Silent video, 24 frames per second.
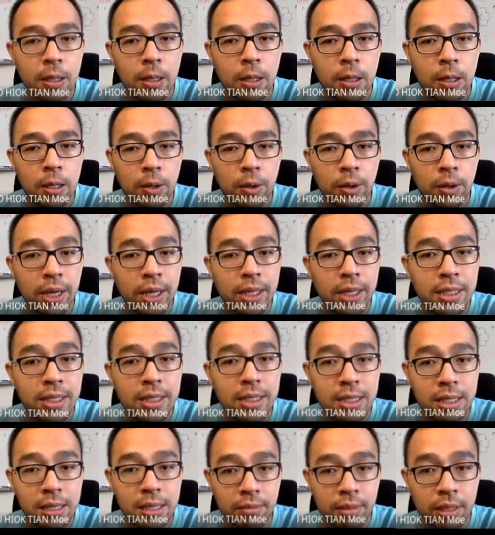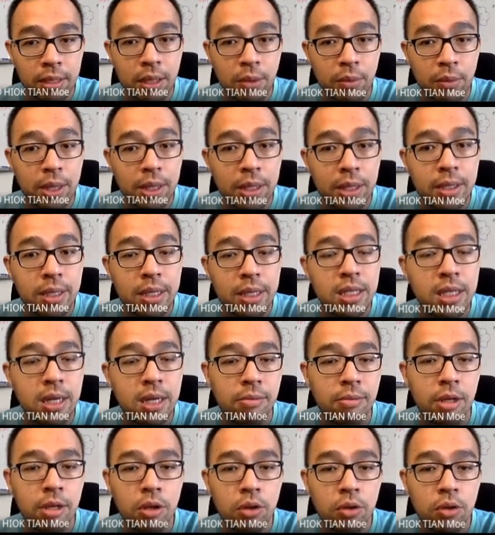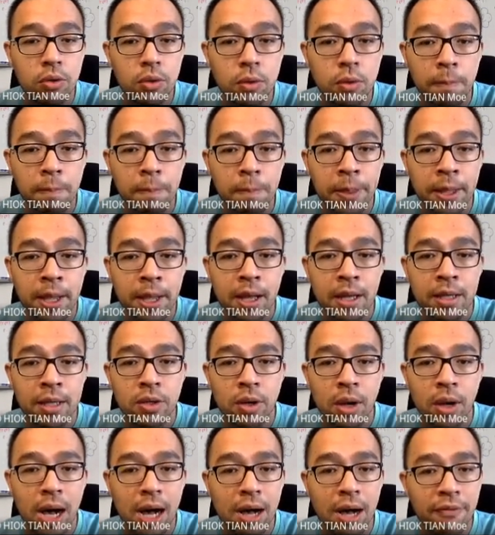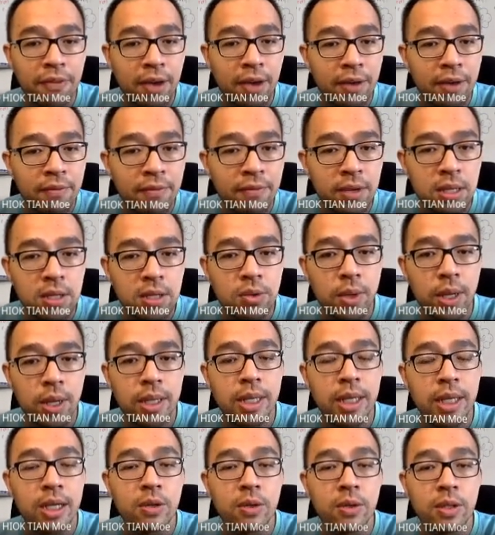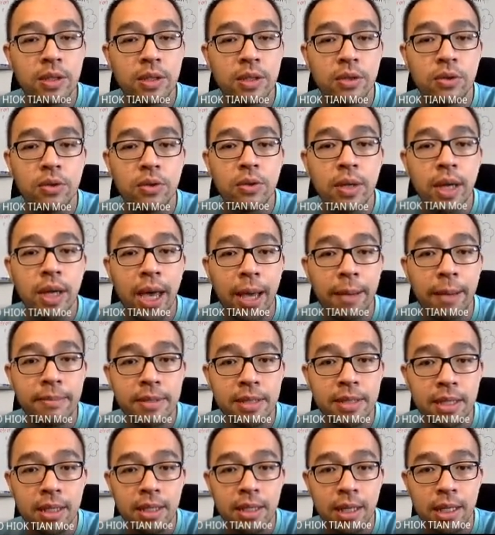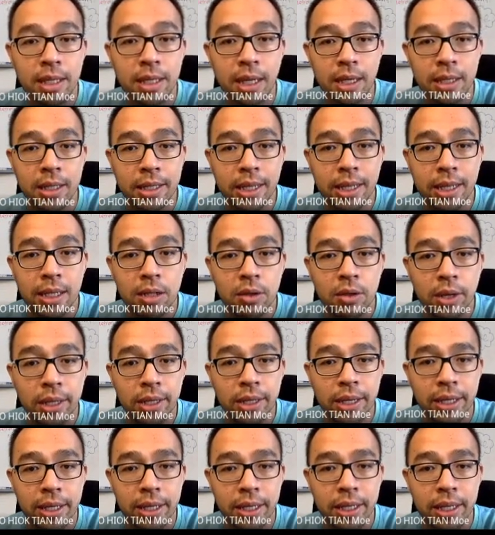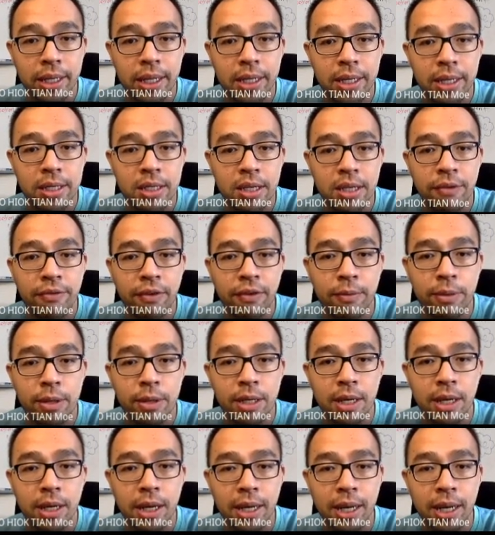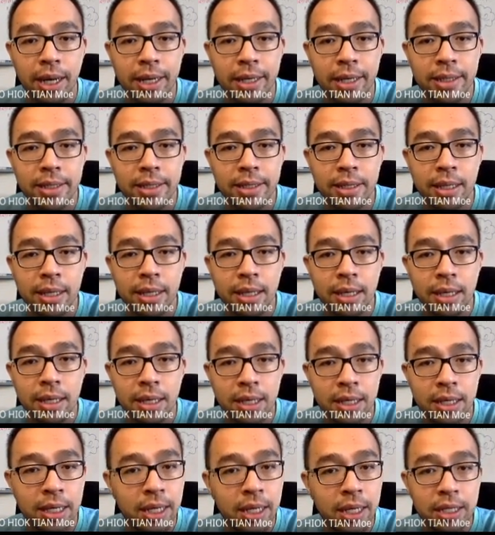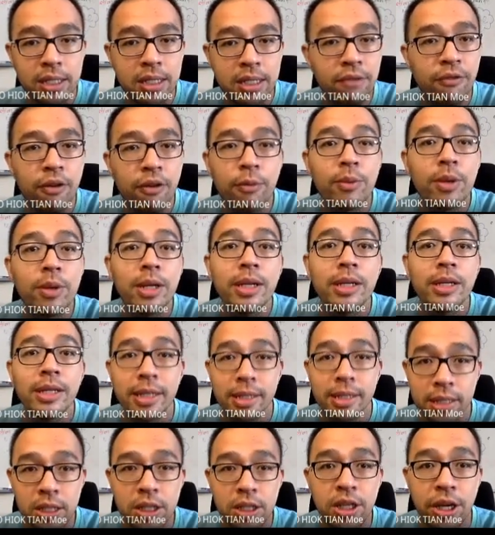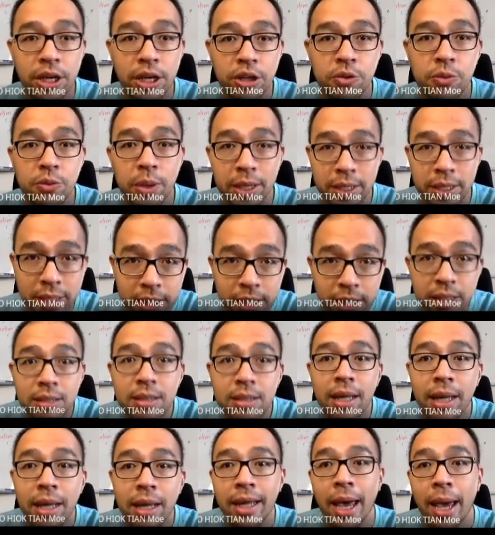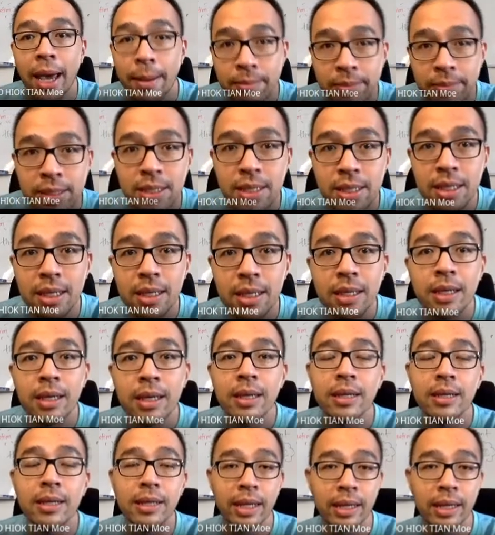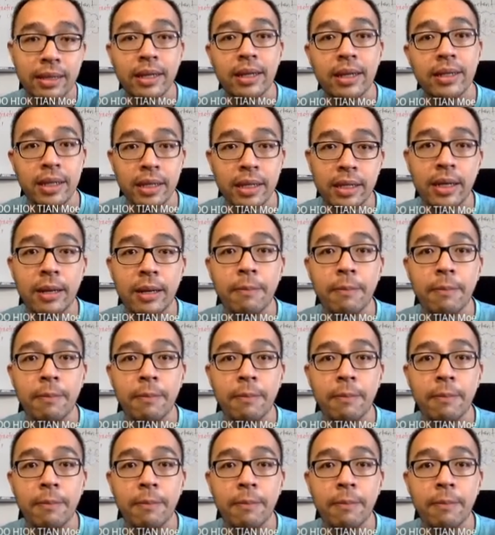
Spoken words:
Okay, this is something that we learned in chapter 2. So half mv squared equals to mc theta. Take a look at the heat energy formula, guys. Heat energy formula doesn't change. We are still at mc delta theta.